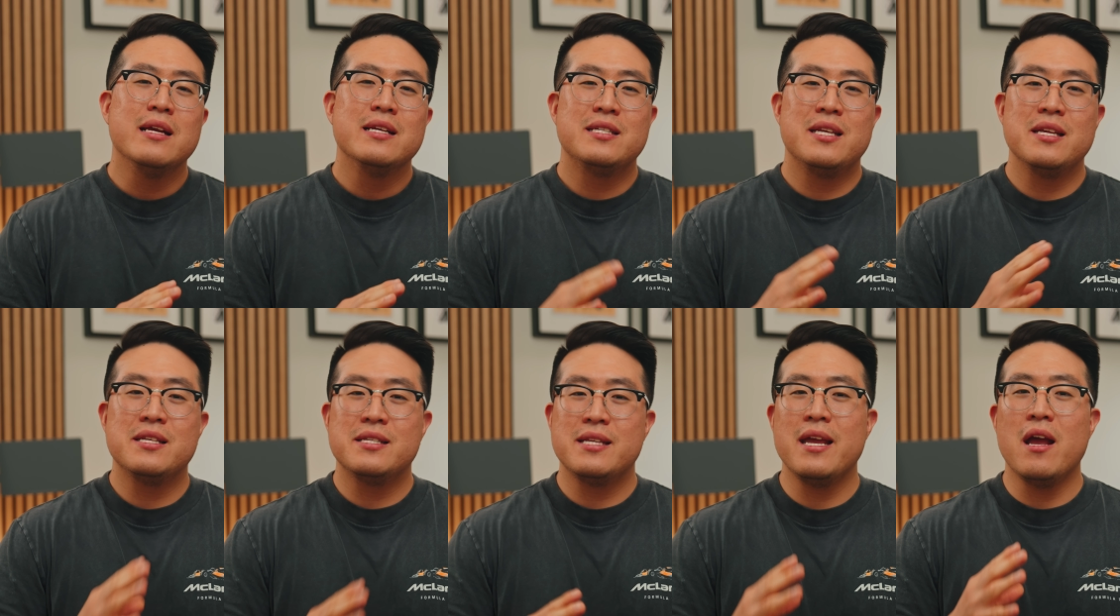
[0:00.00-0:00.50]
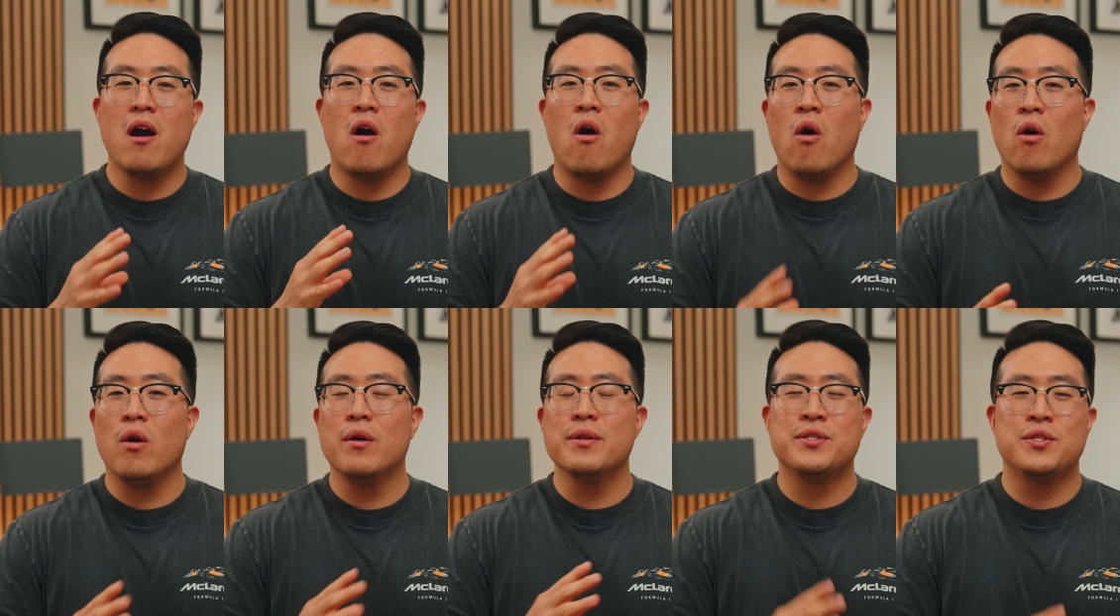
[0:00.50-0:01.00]
Since they
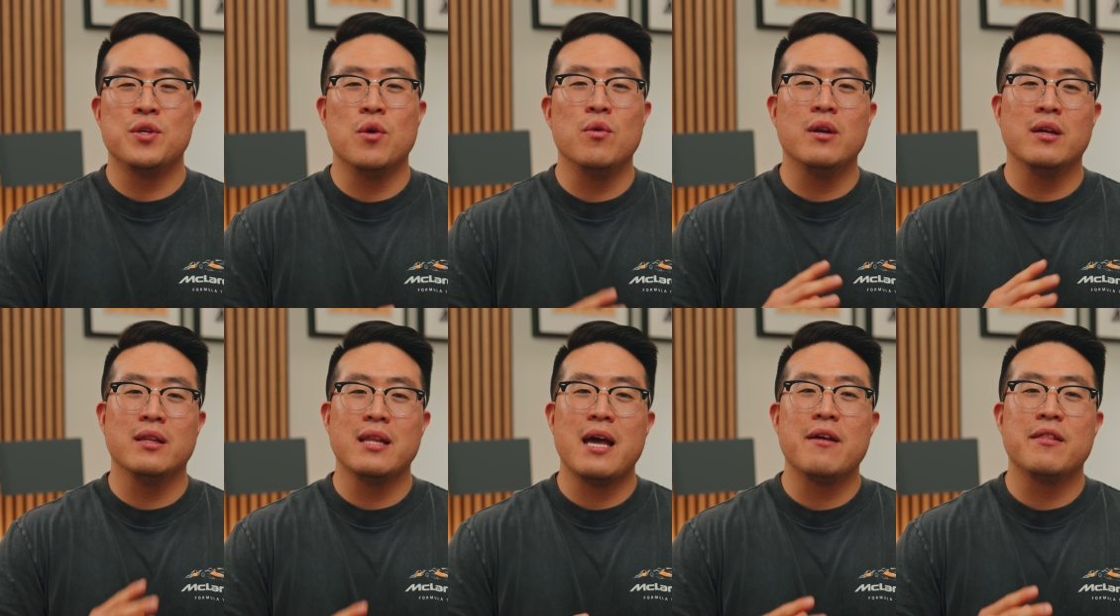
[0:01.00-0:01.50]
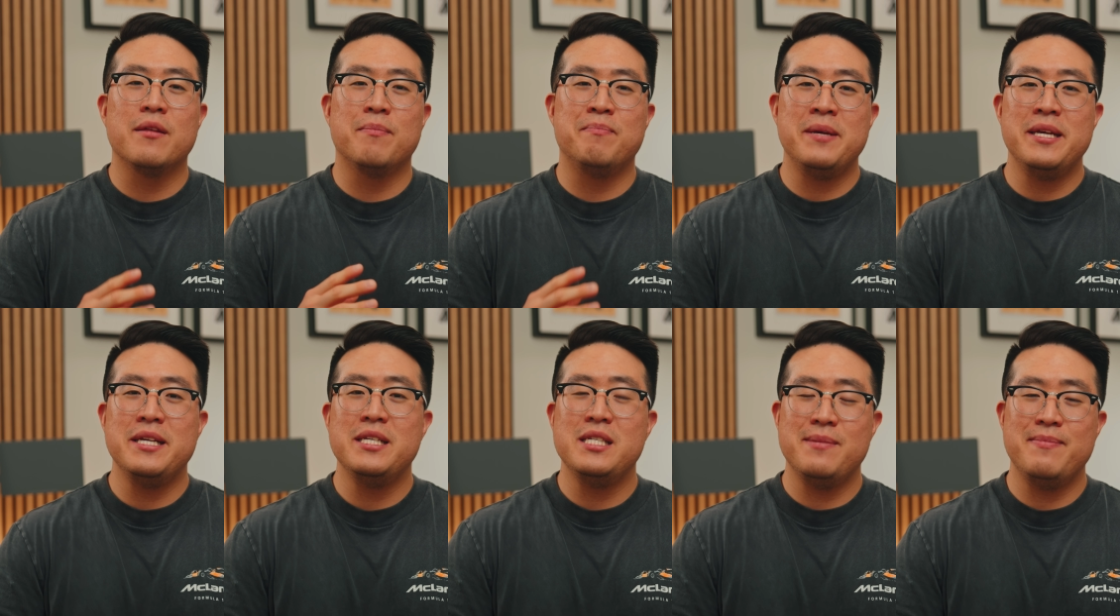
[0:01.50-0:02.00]
all don't allow the
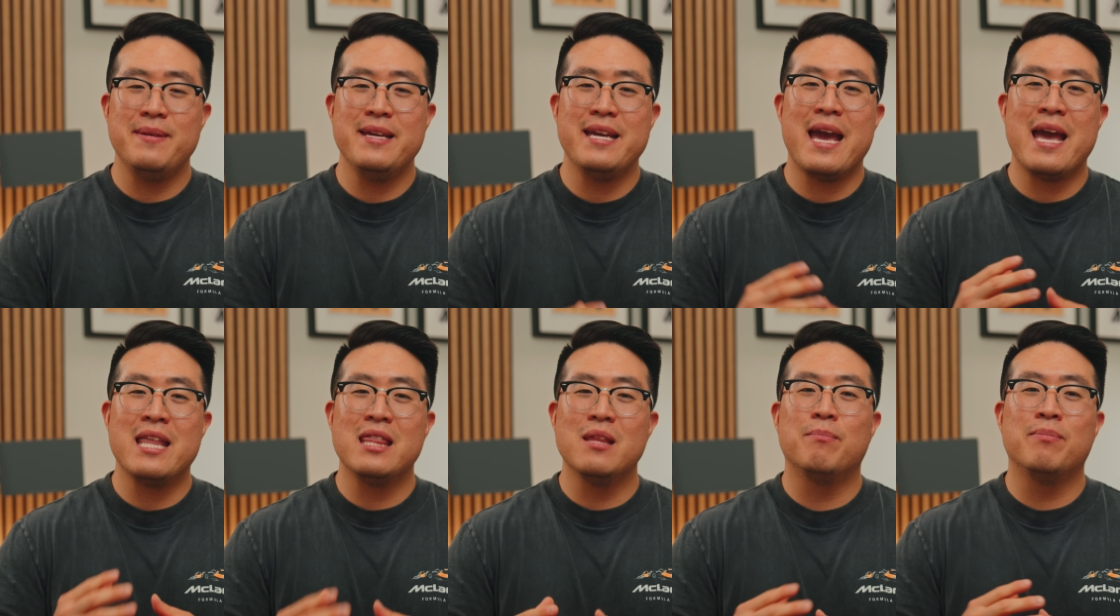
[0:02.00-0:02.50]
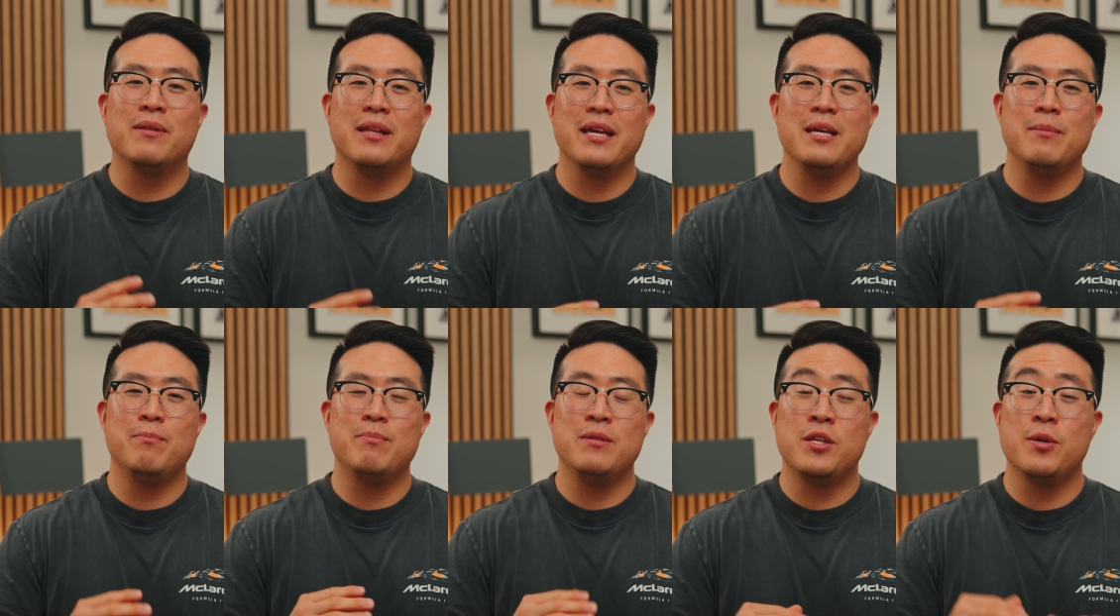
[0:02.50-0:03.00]
PCB and the
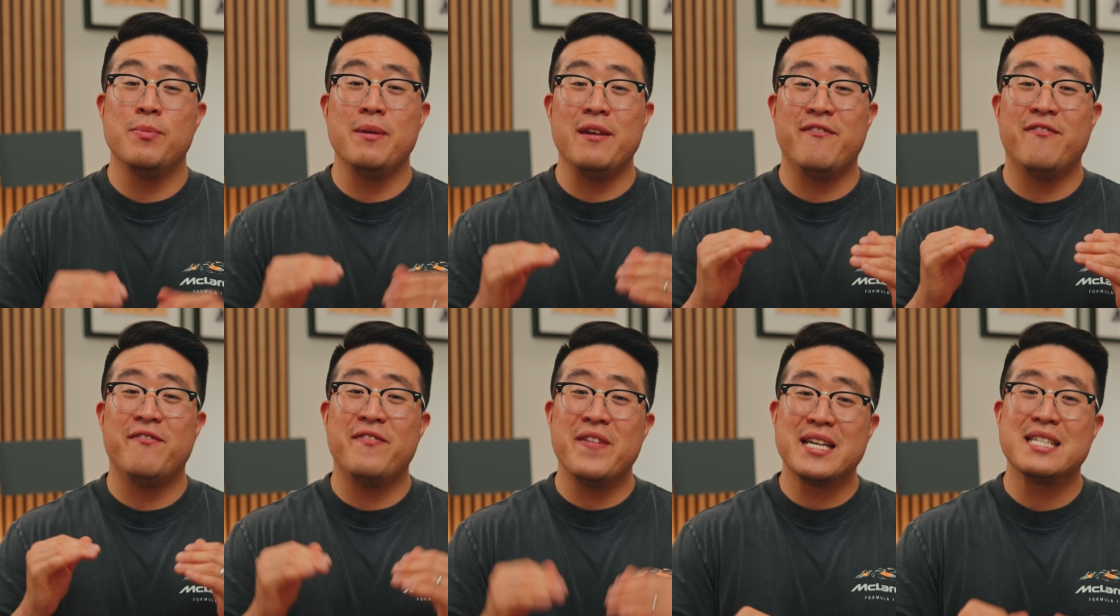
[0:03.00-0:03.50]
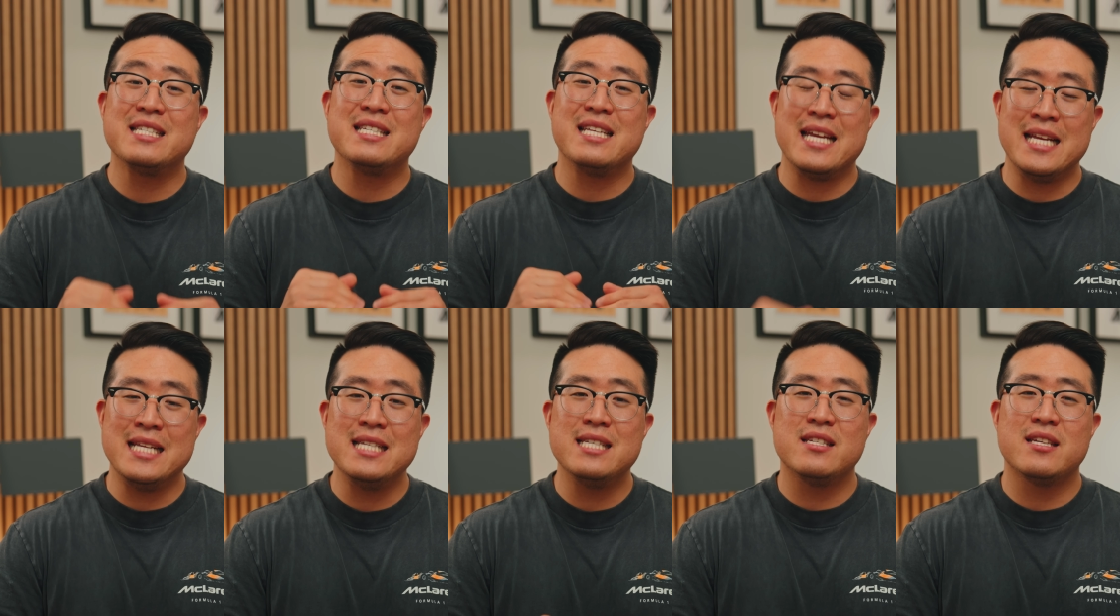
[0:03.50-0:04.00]
plate to be fixed
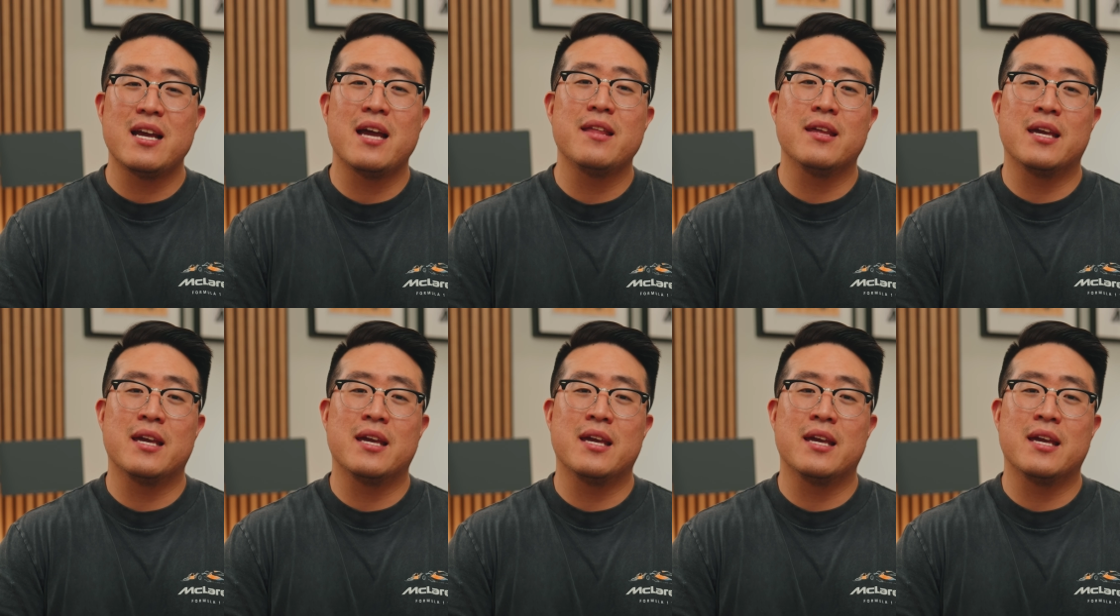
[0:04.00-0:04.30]
inside the